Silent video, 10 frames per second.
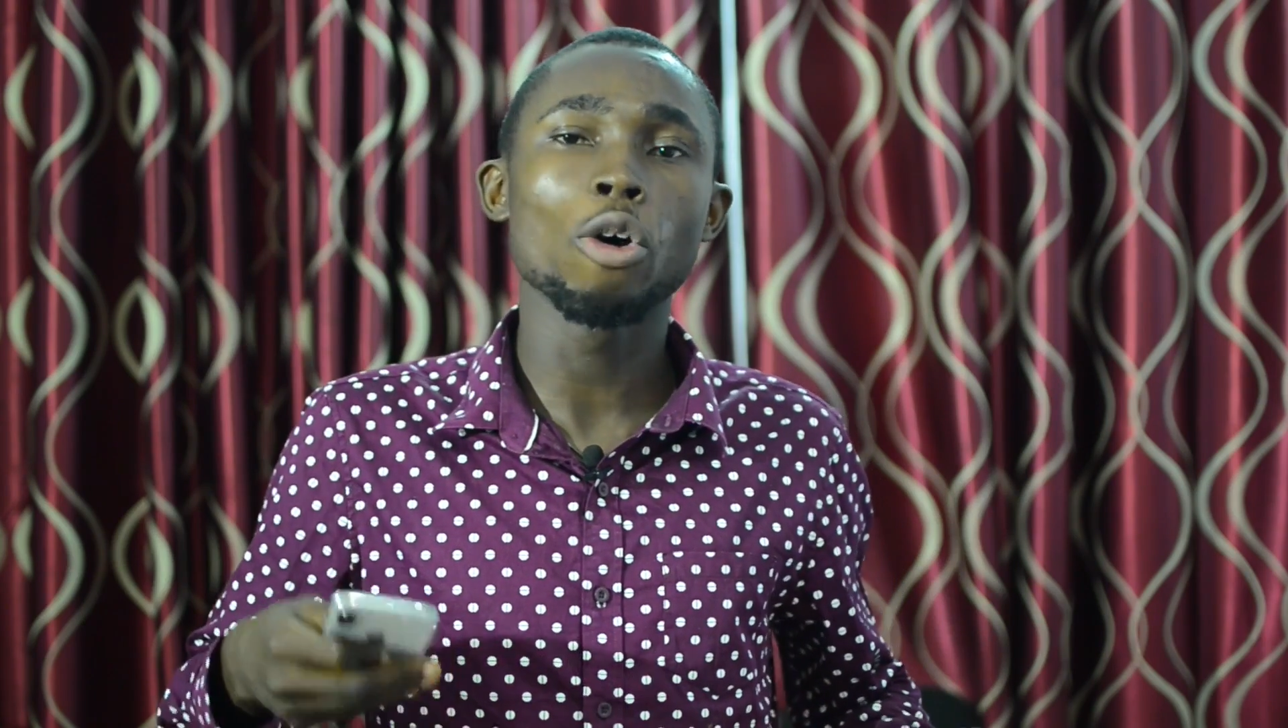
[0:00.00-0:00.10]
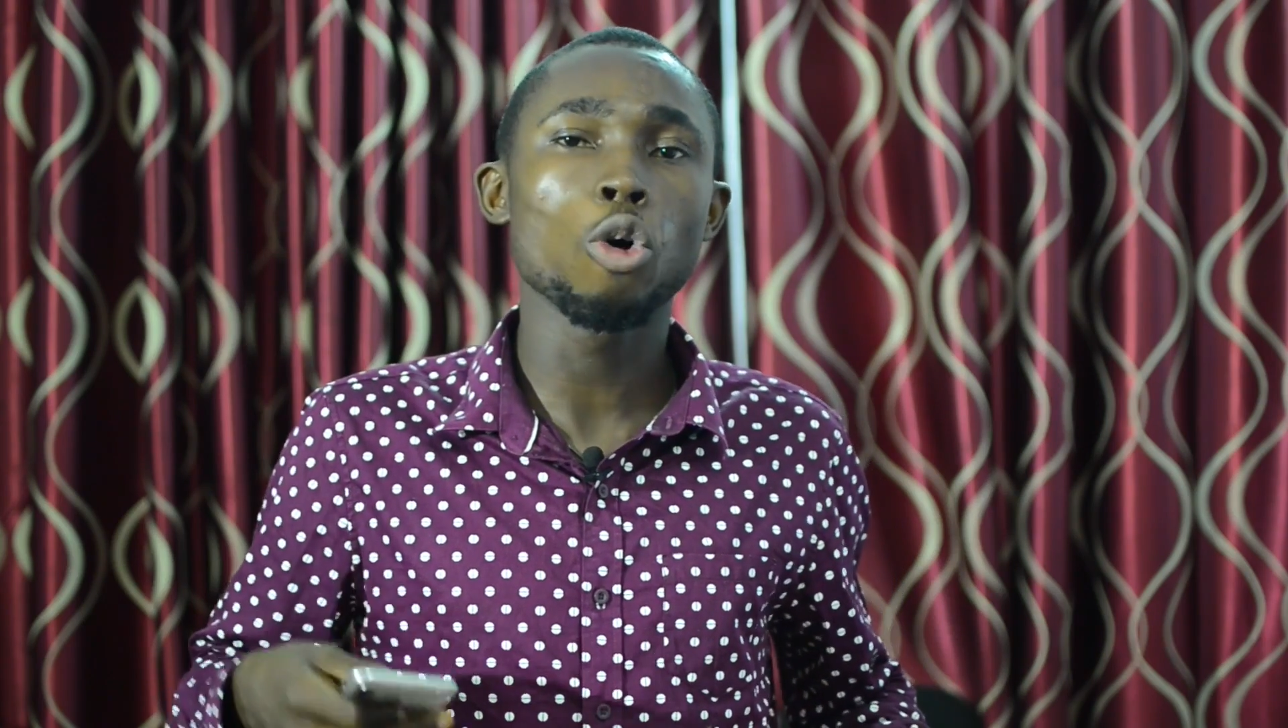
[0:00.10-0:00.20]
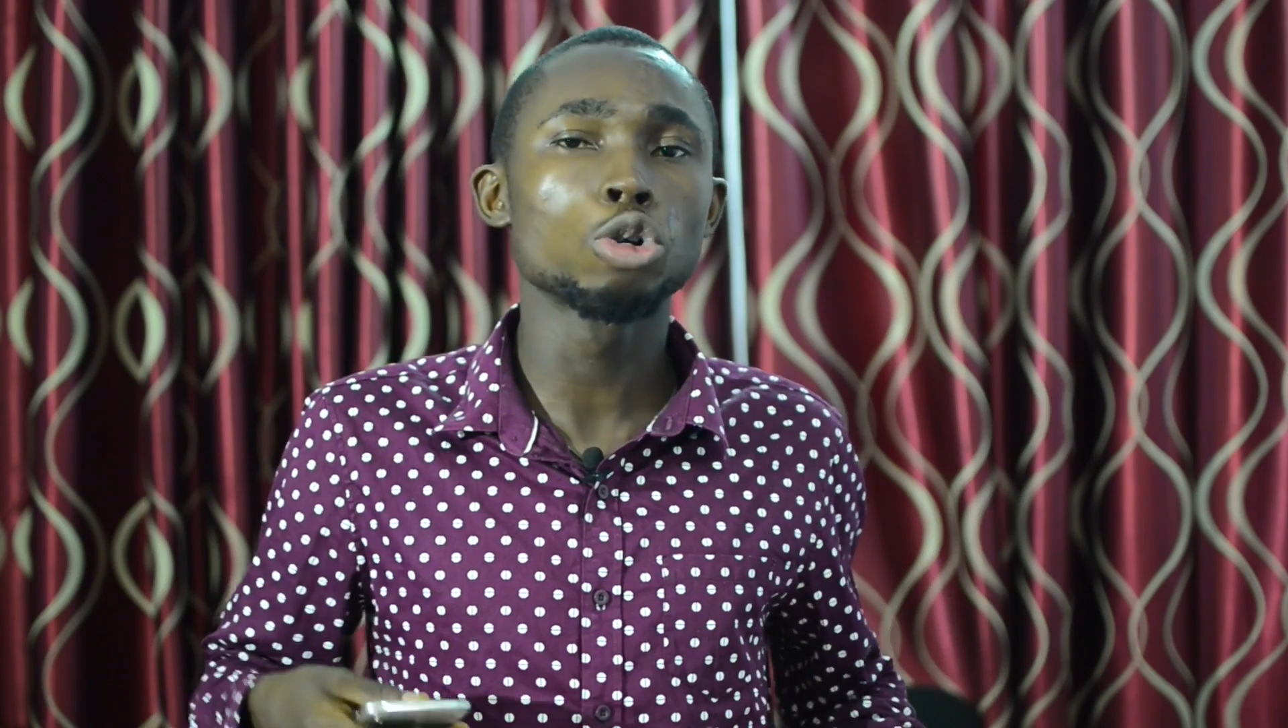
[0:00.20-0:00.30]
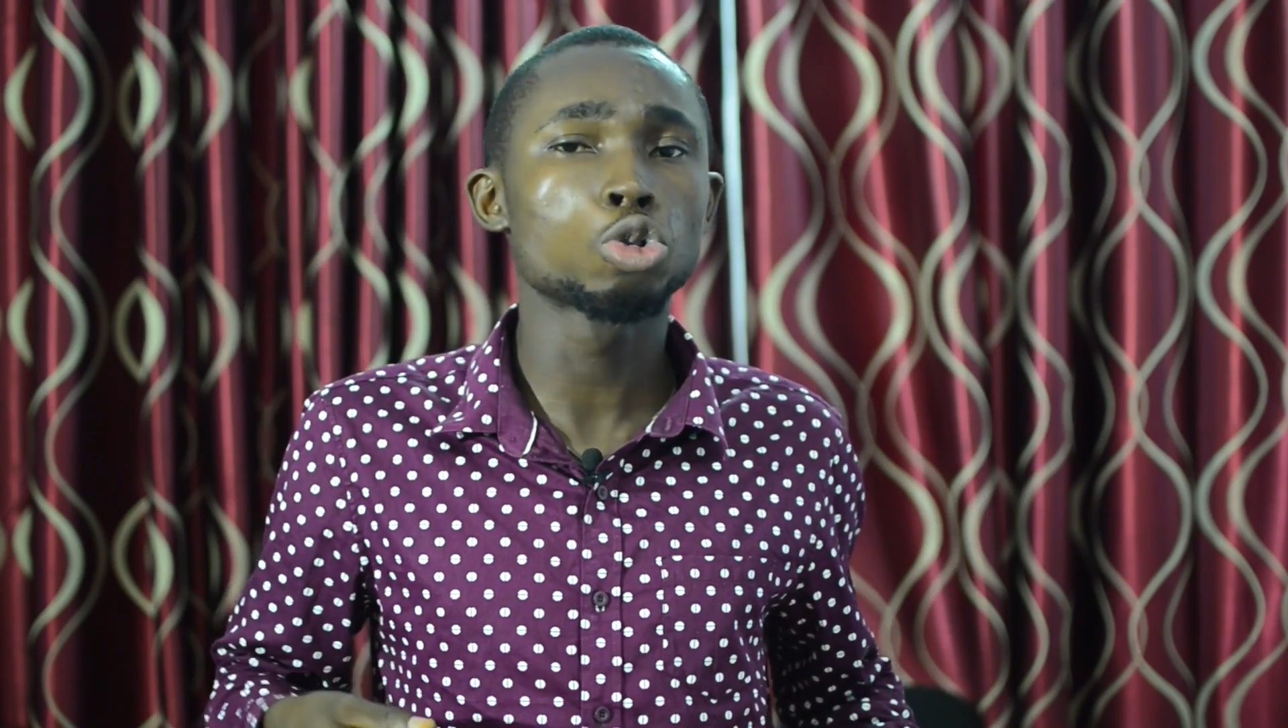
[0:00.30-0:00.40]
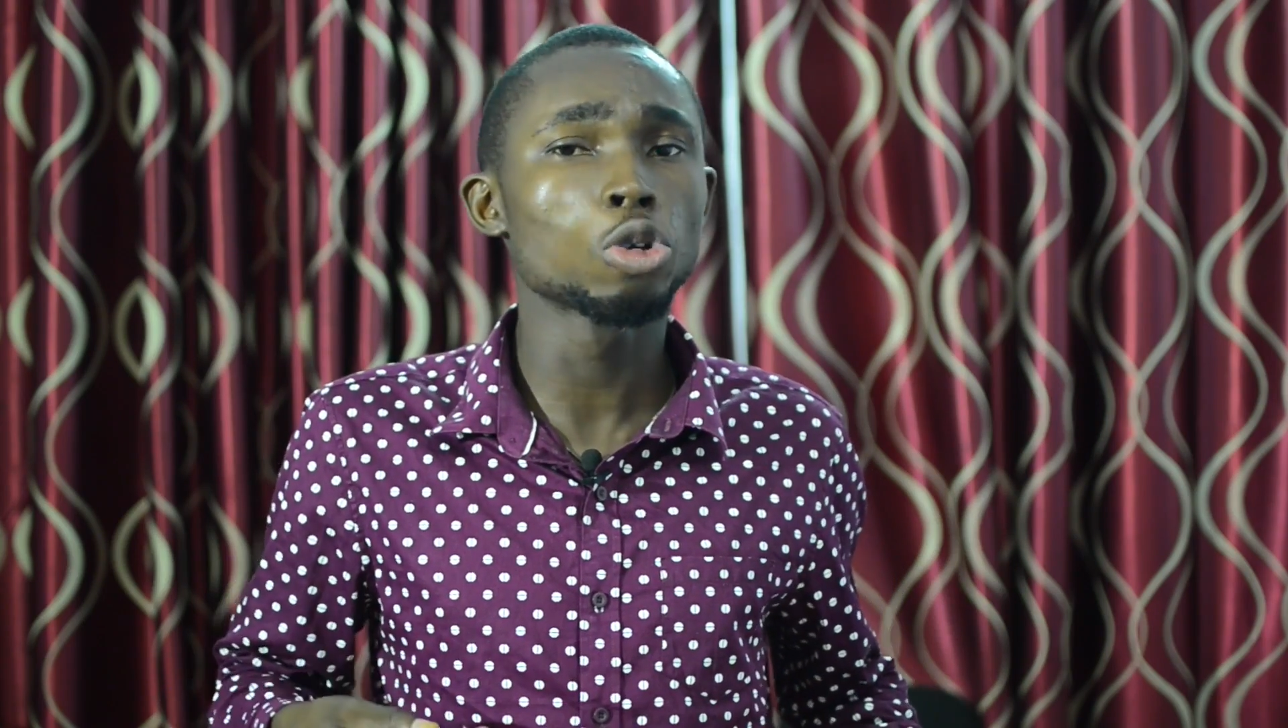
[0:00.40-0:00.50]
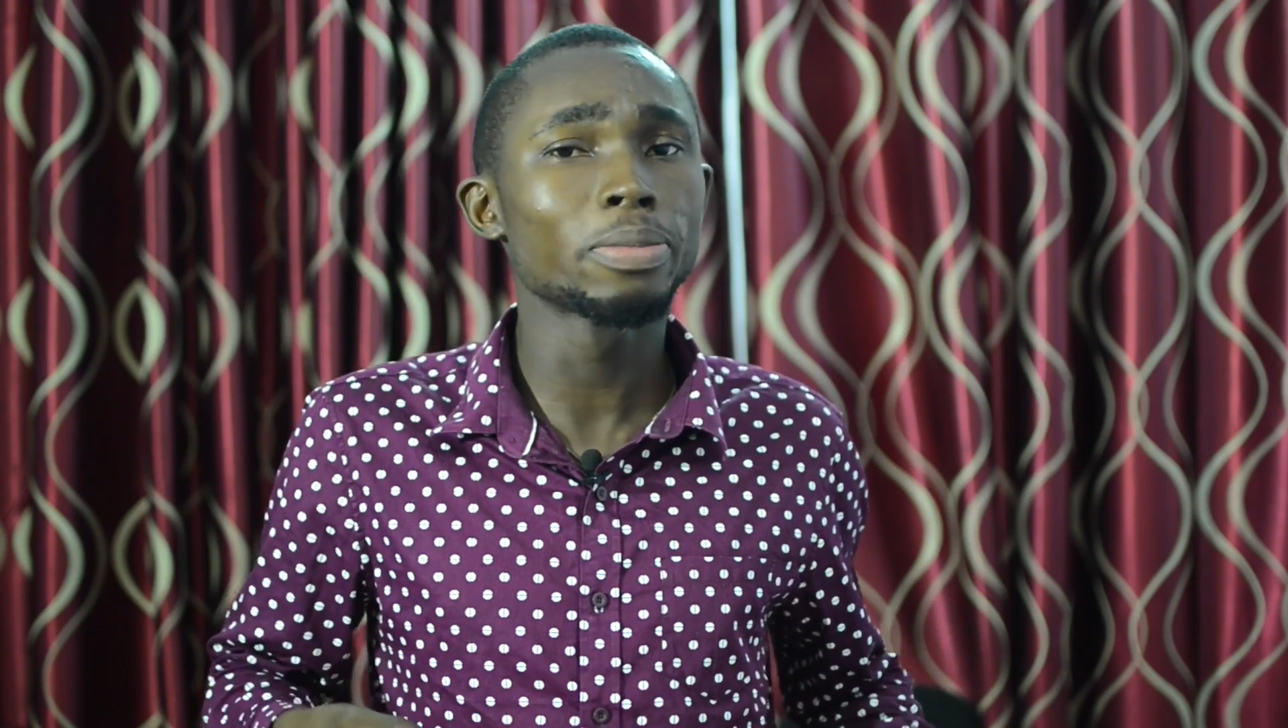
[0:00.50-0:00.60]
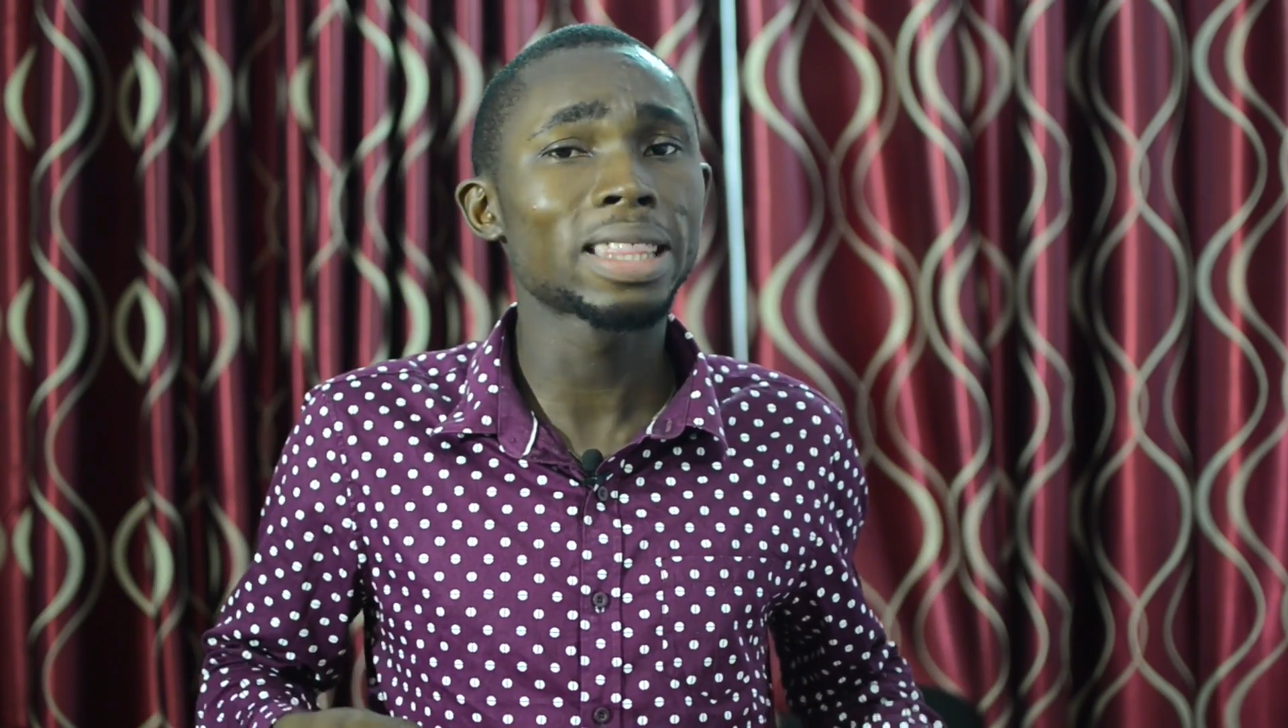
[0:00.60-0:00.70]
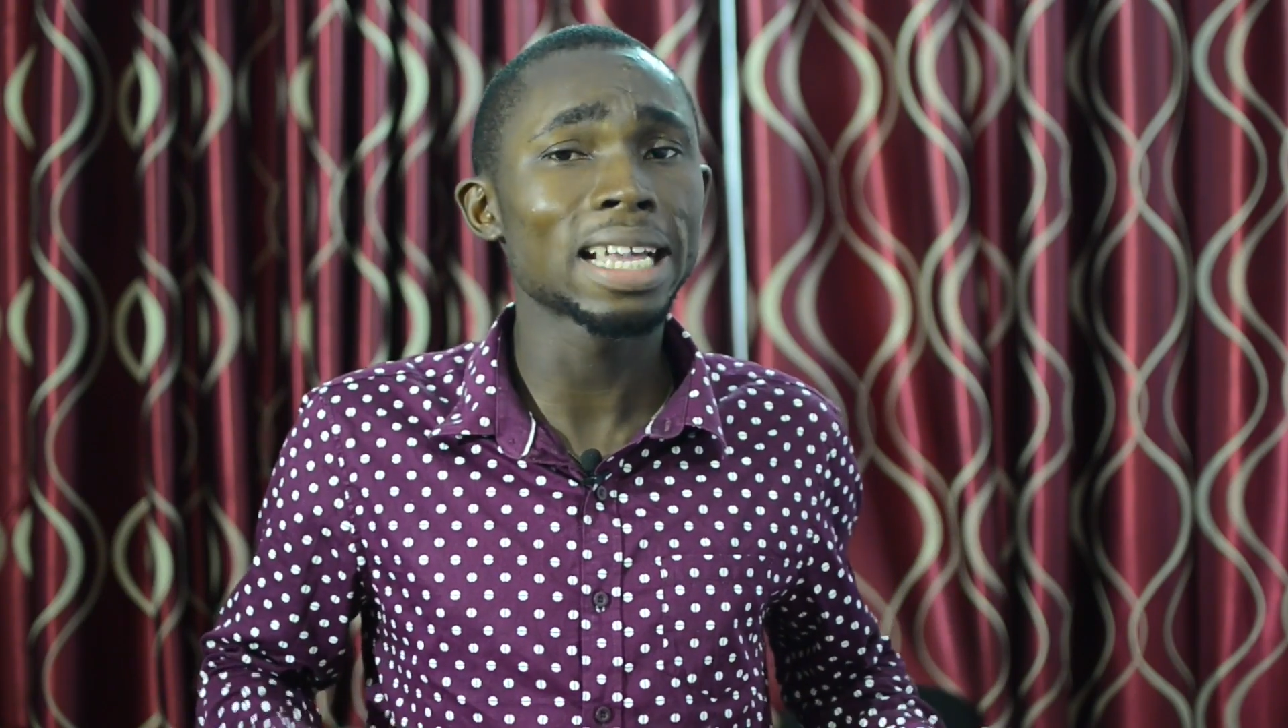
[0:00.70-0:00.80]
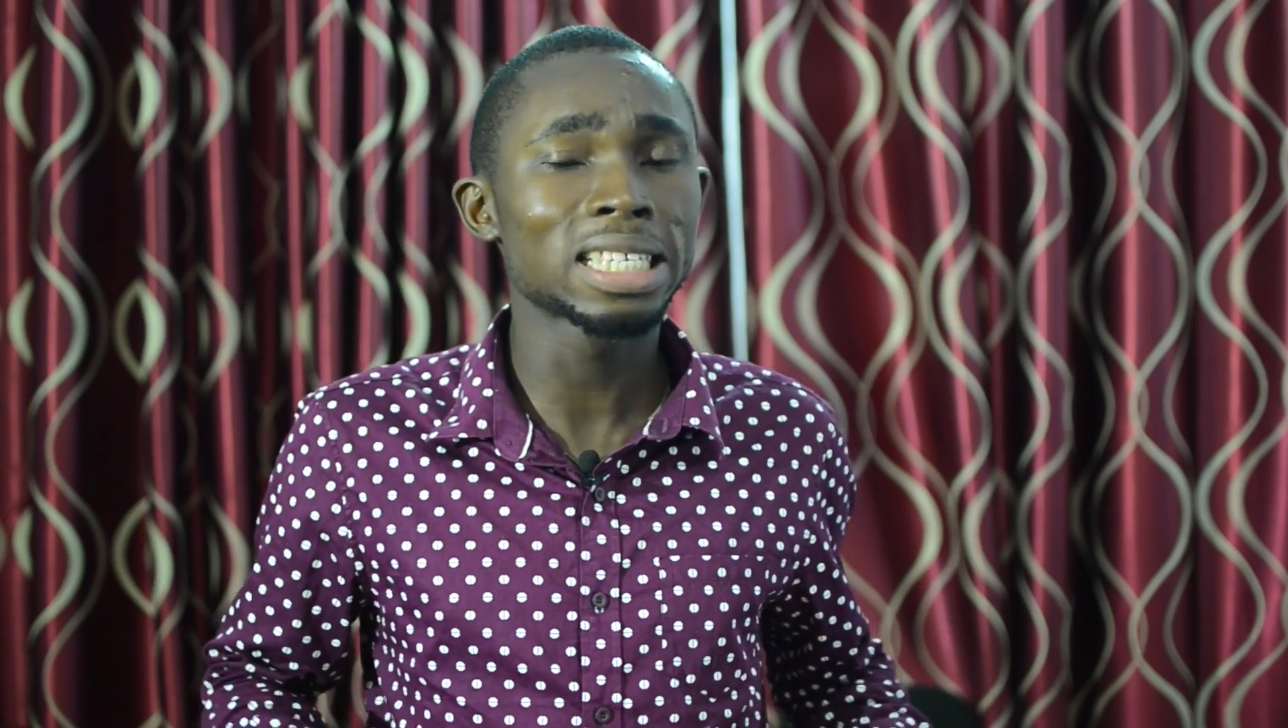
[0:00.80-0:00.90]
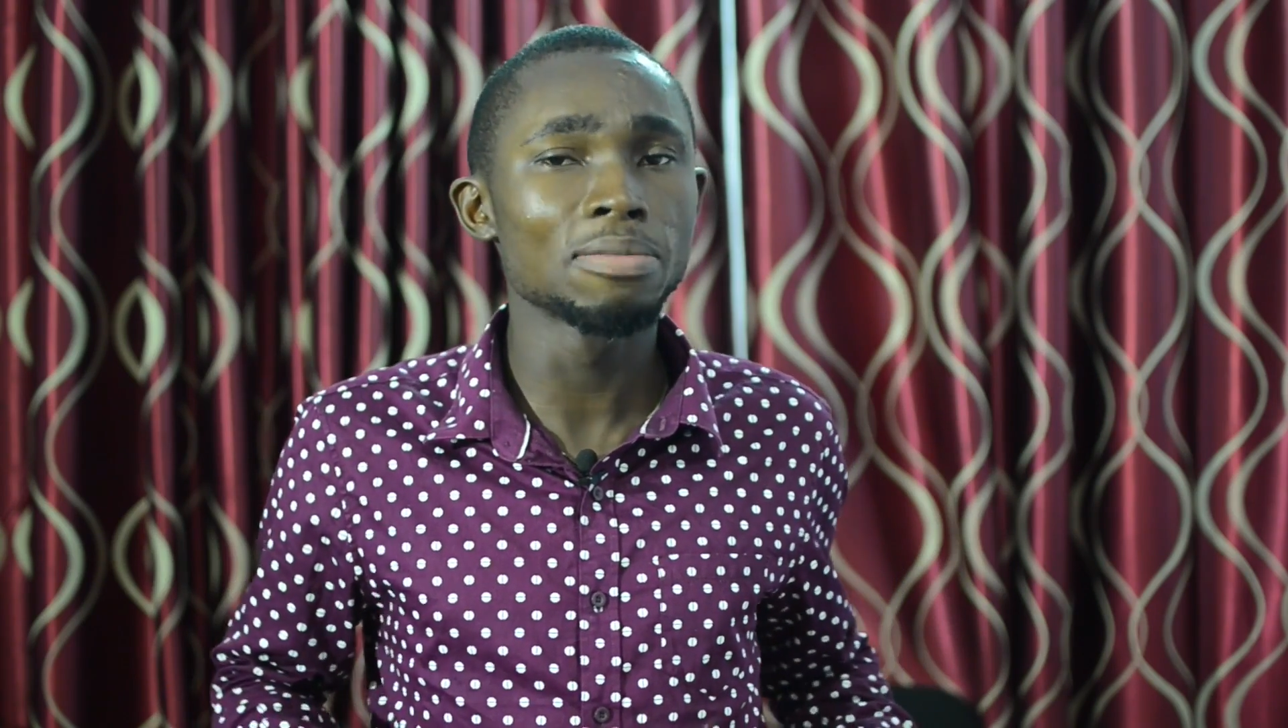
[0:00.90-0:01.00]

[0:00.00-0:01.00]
consume 30